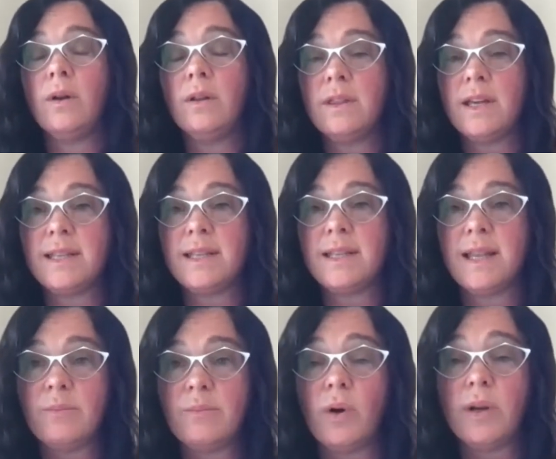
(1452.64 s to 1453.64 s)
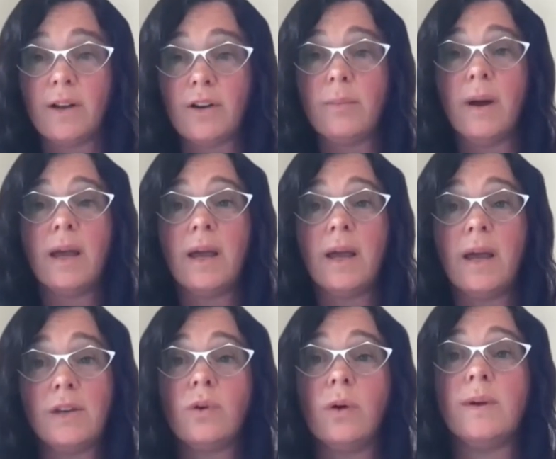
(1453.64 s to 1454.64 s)
One of the things that Adnan pointed out in my
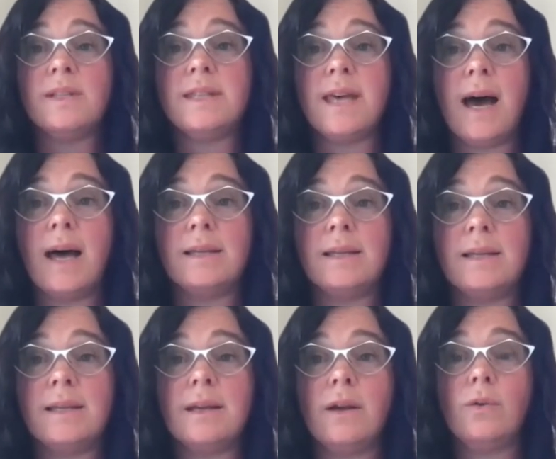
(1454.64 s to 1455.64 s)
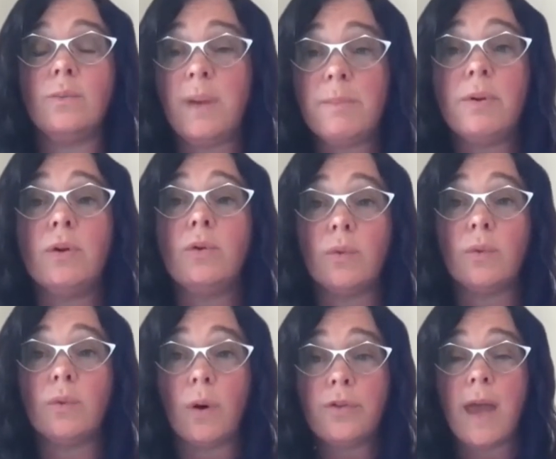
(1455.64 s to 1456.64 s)
intro is that people
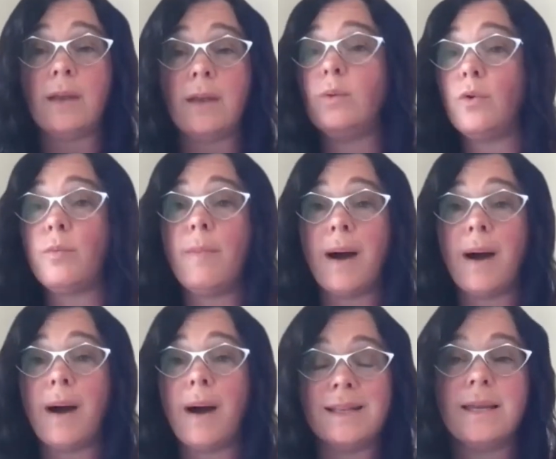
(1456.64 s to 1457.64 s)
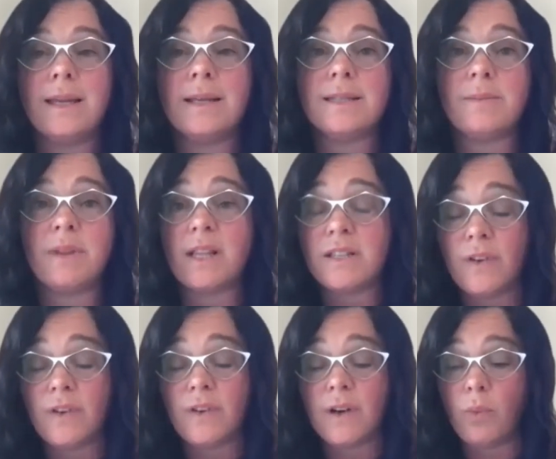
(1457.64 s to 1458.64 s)
growth and growth mindset is something
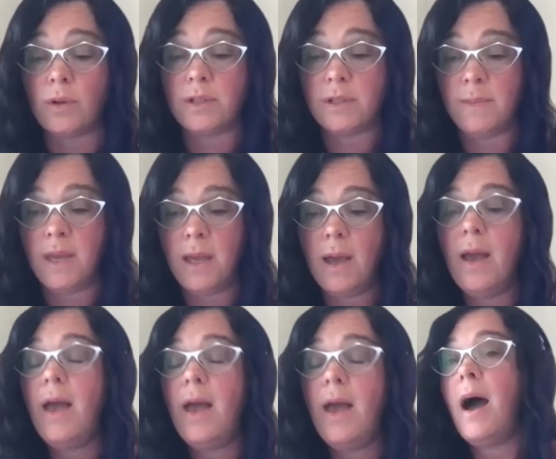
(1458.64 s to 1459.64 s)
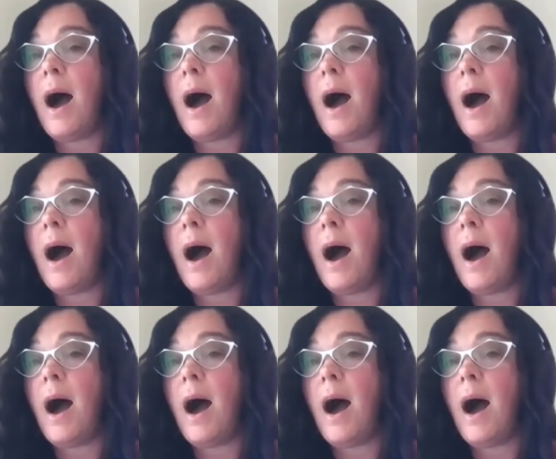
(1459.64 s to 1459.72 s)
that's very important to me.